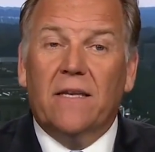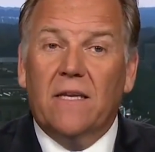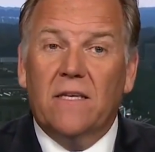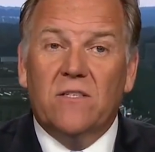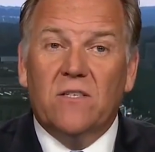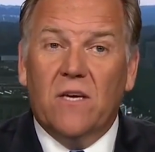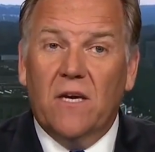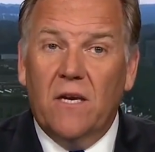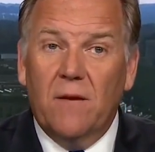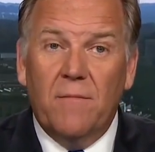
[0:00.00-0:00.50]

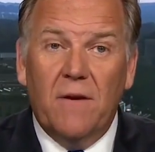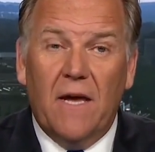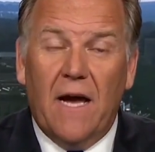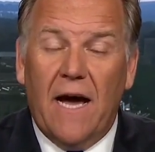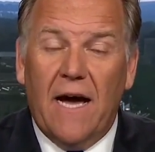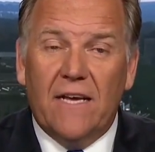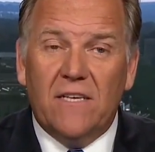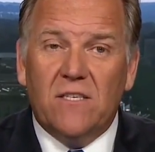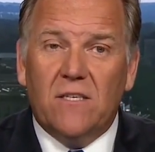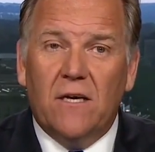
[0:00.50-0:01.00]
it's going to be a
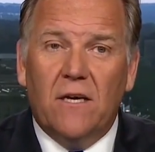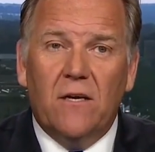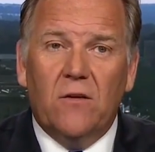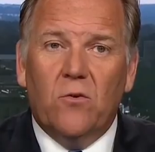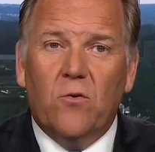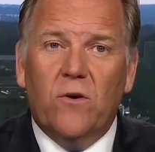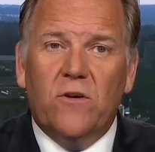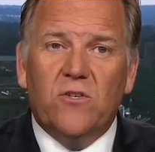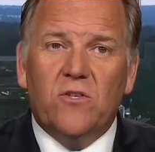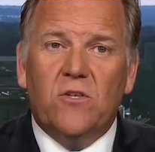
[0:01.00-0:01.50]
hostile
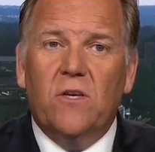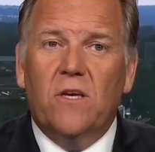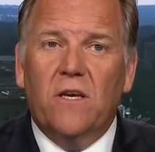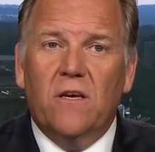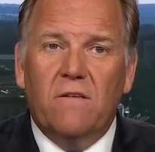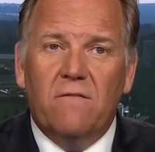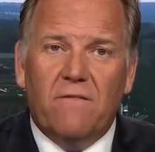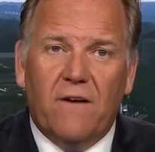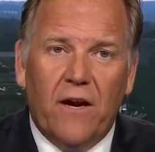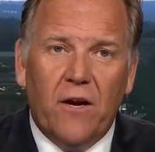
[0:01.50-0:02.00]
questioning
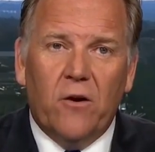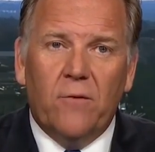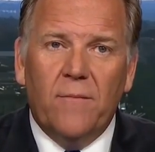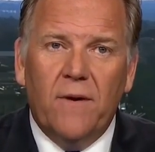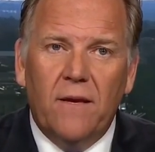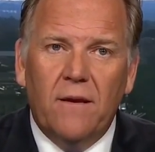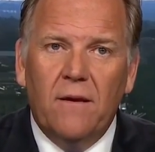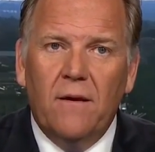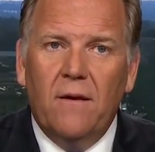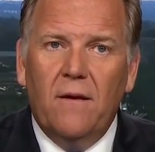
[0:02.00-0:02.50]

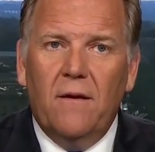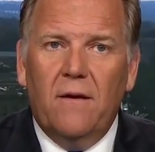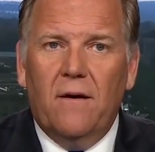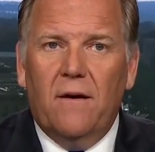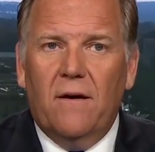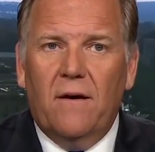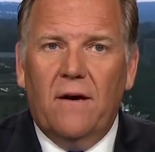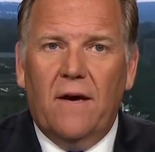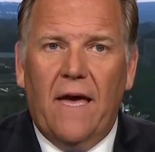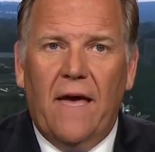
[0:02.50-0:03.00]
environment
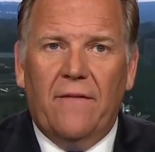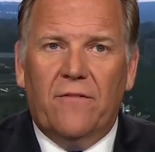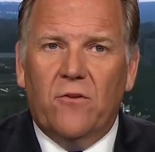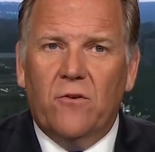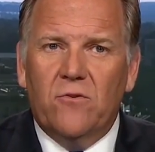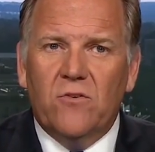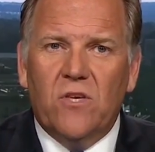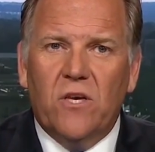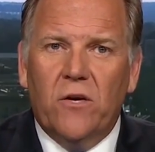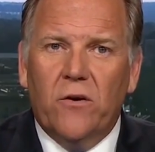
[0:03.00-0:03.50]
at
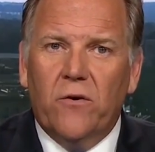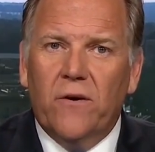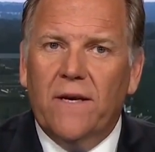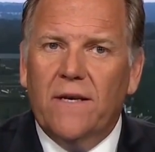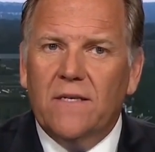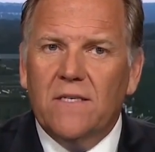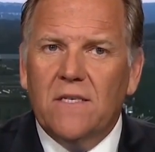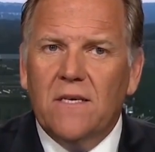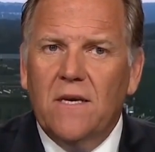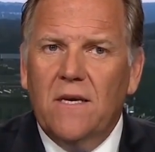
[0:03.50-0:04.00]
those
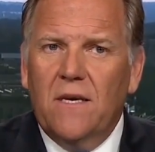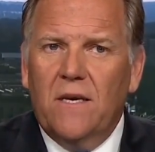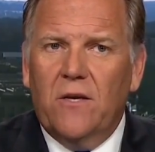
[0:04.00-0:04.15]
hearings.